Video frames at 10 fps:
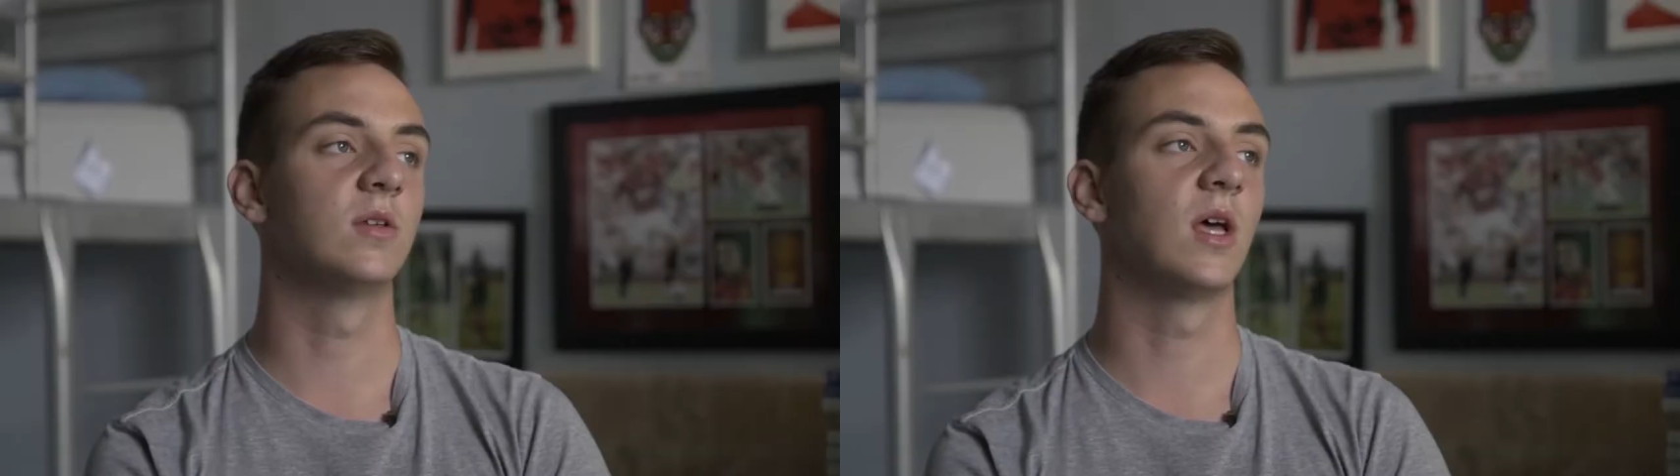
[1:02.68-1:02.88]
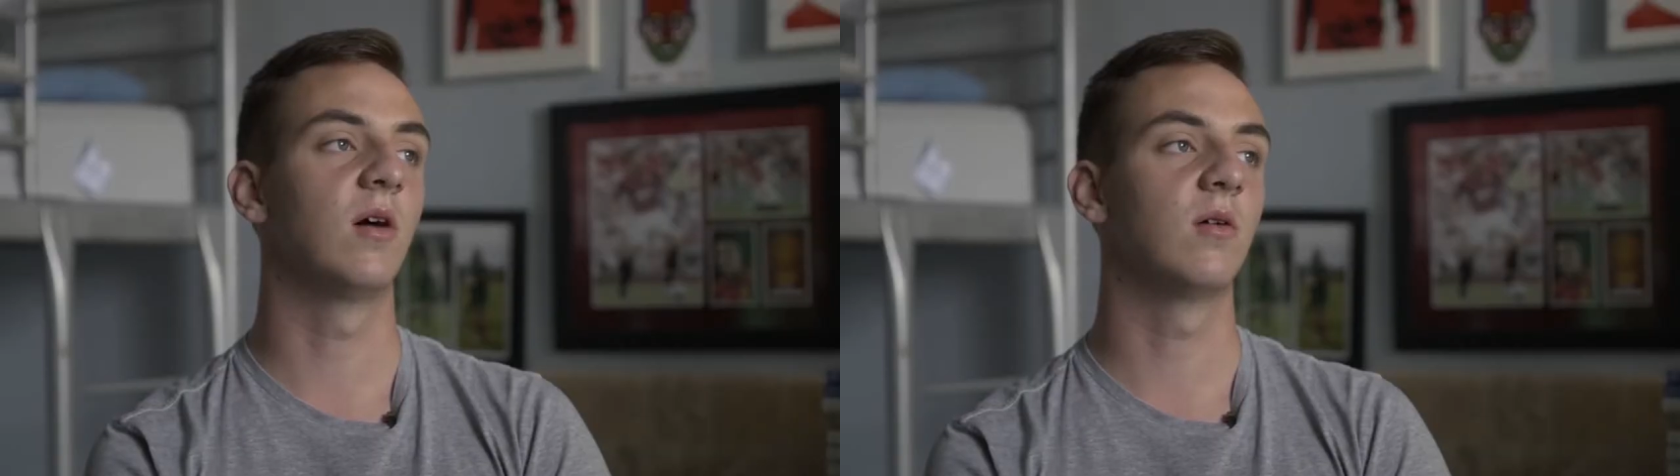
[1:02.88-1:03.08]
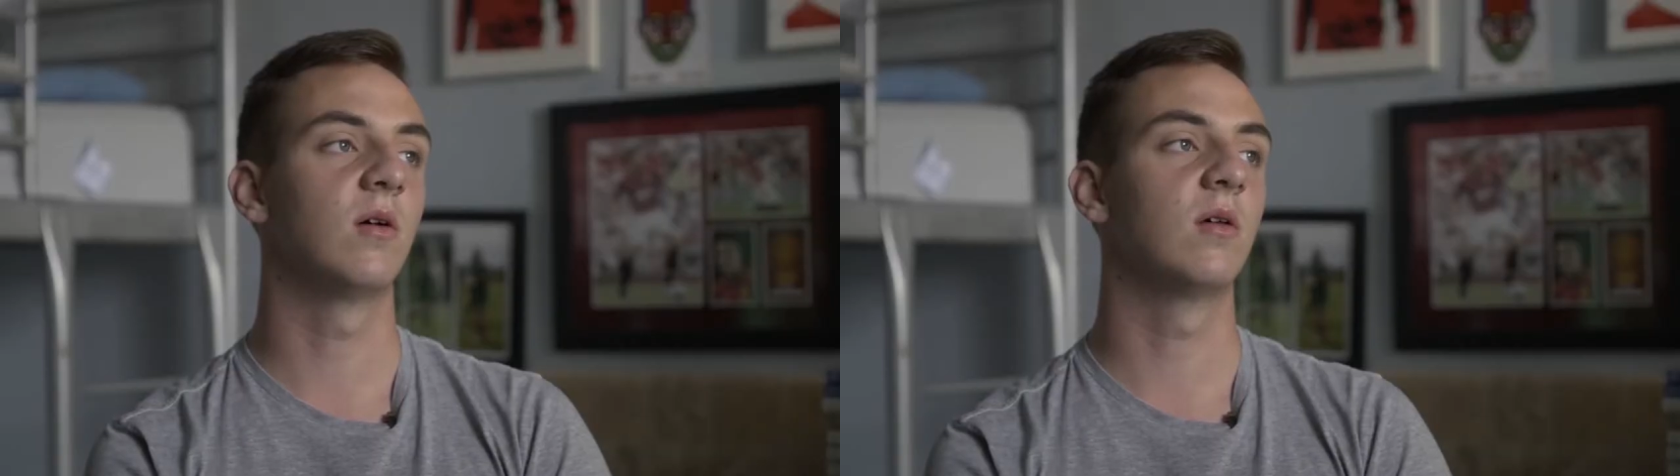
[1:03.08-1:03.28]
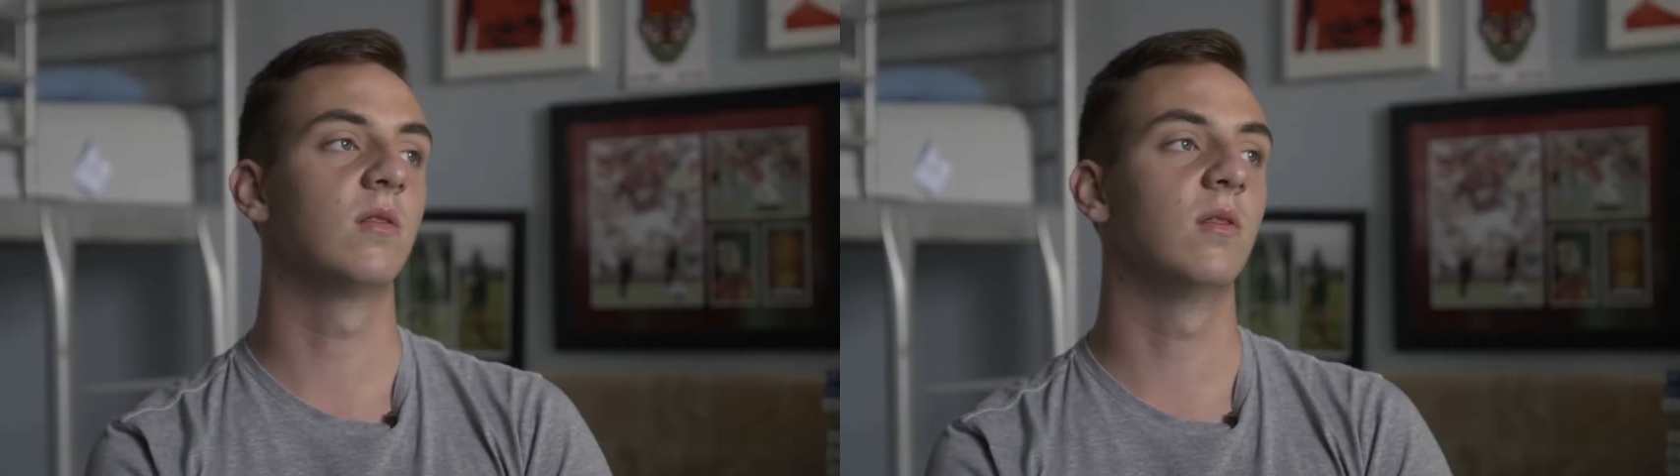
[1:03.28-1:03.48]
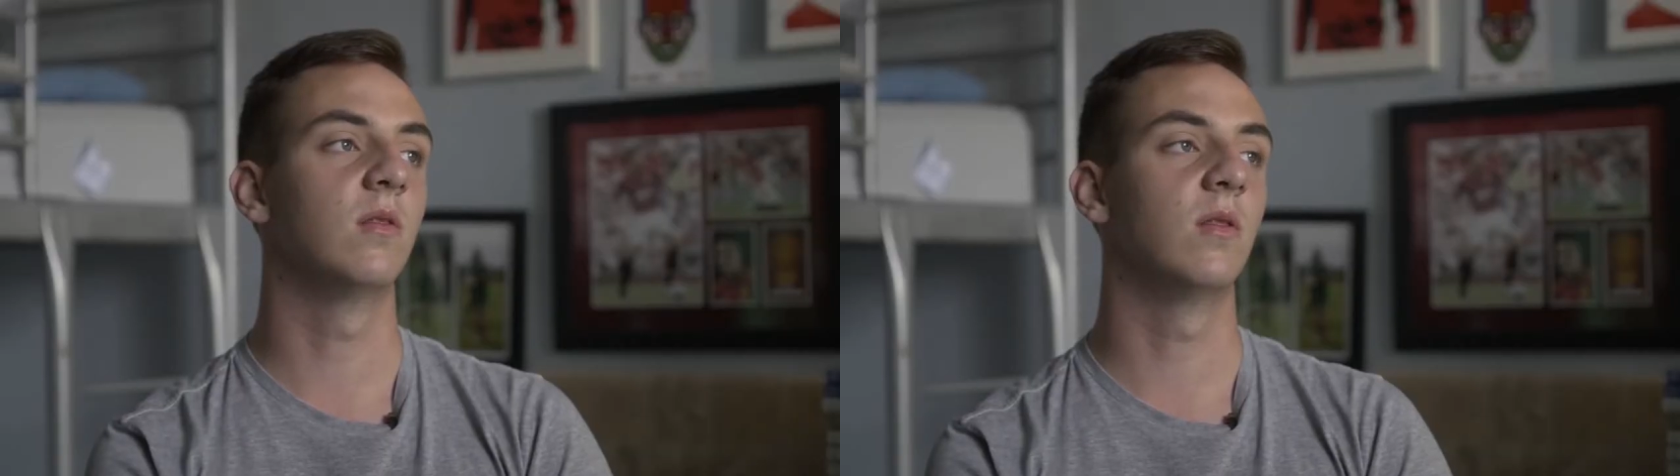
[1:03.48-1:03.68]
was how
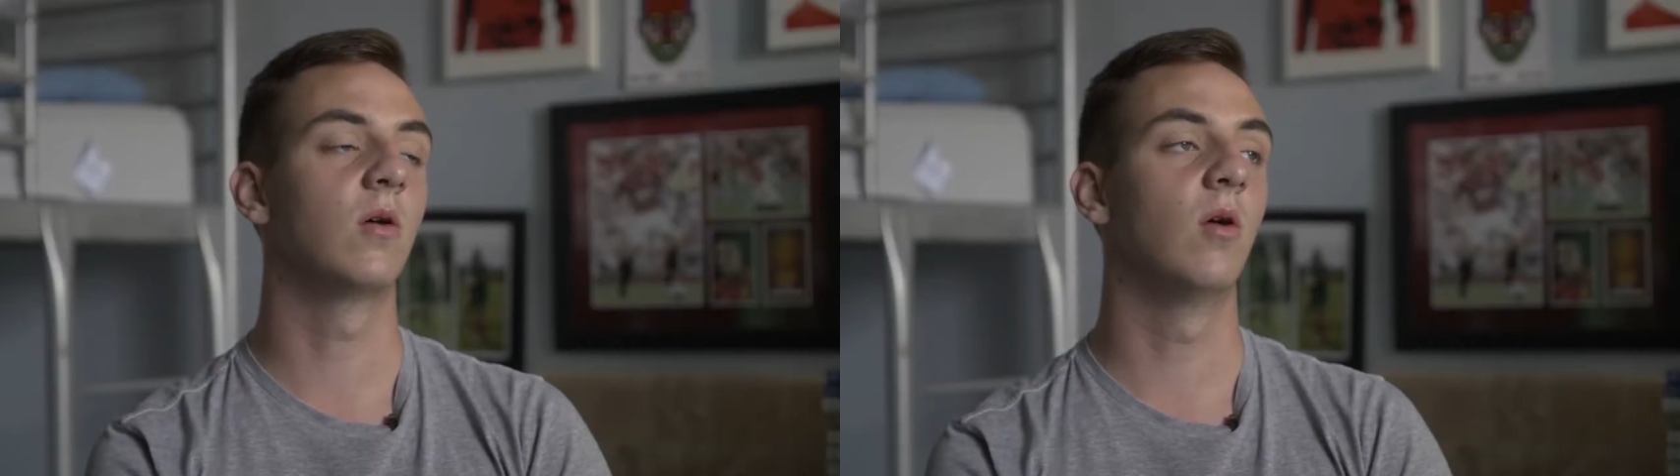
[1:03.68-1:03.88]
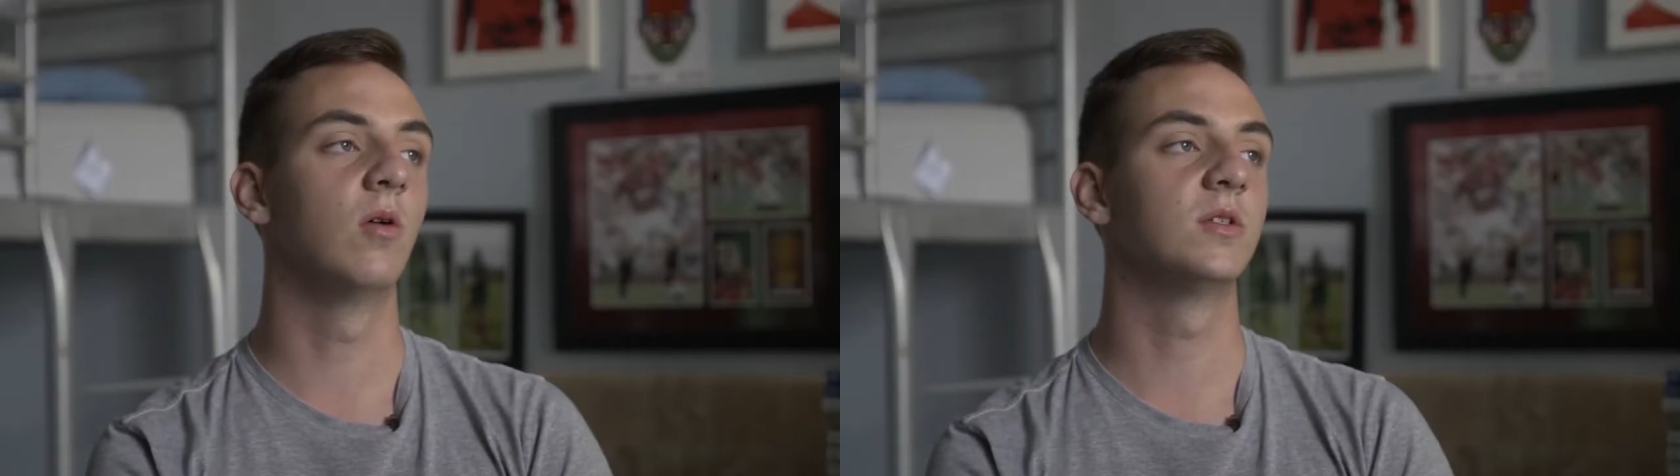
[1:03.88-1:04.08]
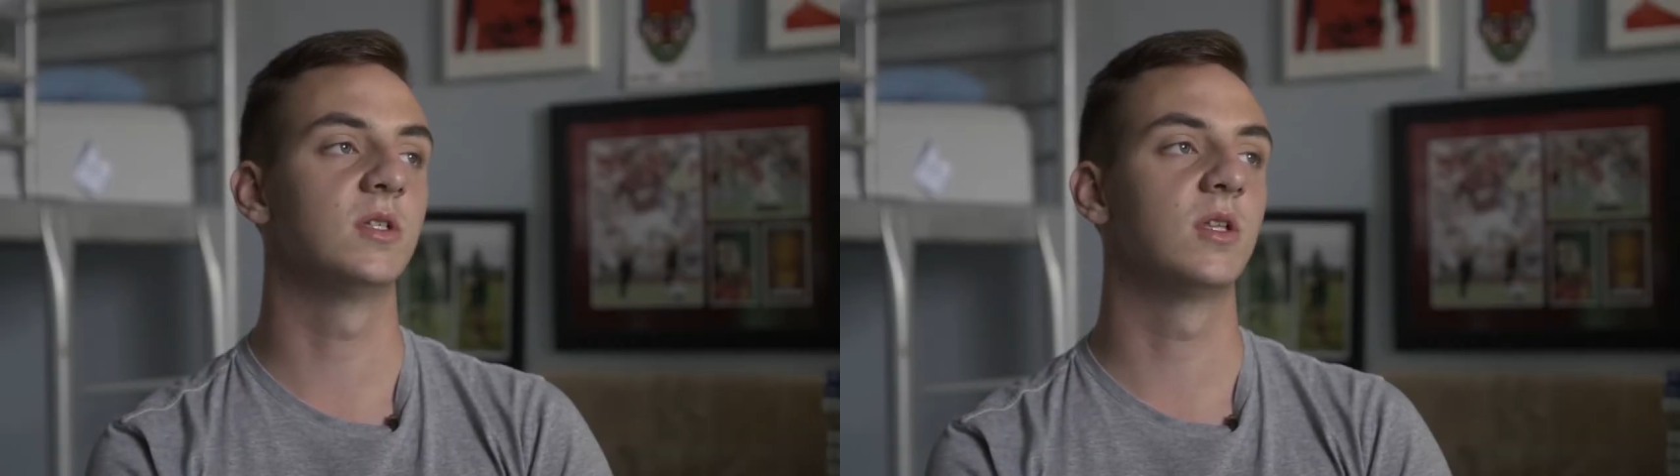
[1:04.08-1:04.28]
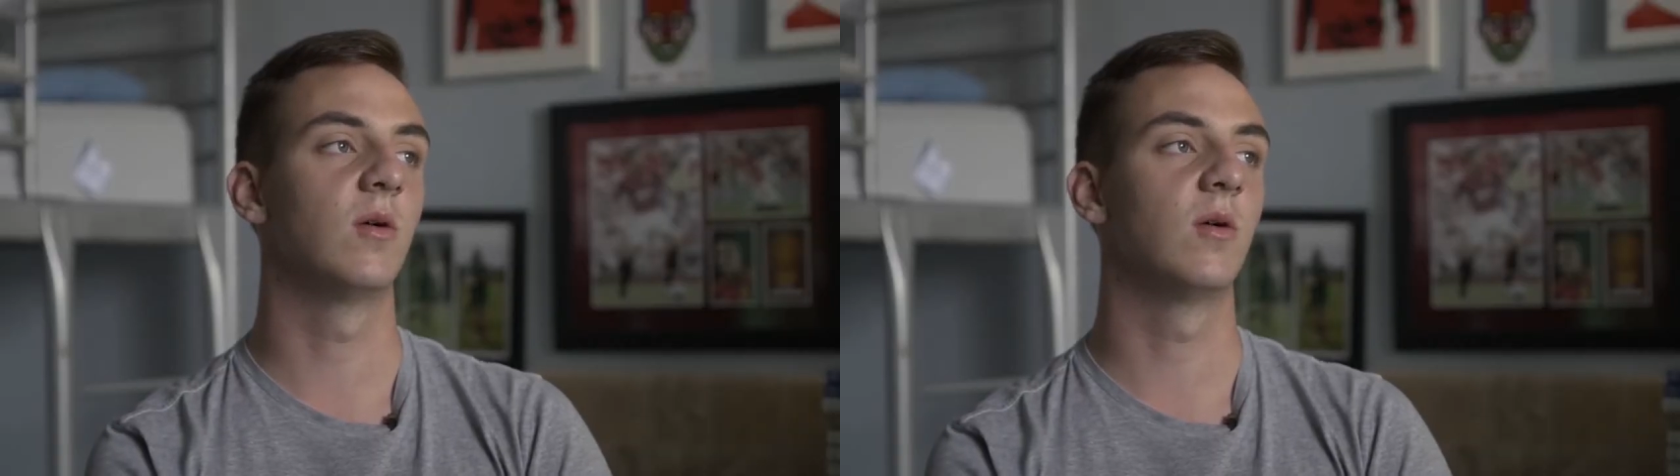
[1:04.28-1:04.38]
the closest